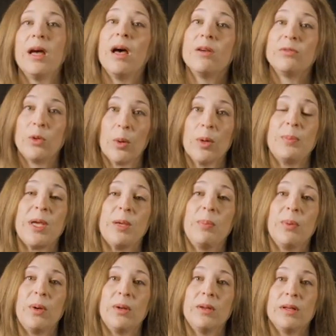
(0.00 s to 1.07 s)
of your
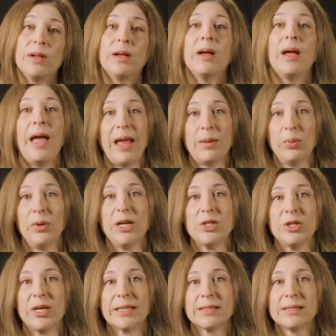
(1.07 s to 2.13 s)
people and
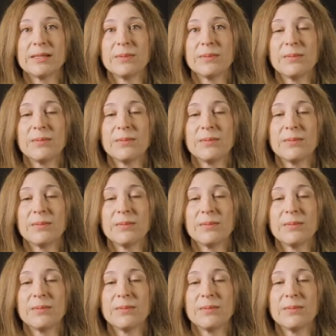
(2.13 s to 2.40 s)
projects.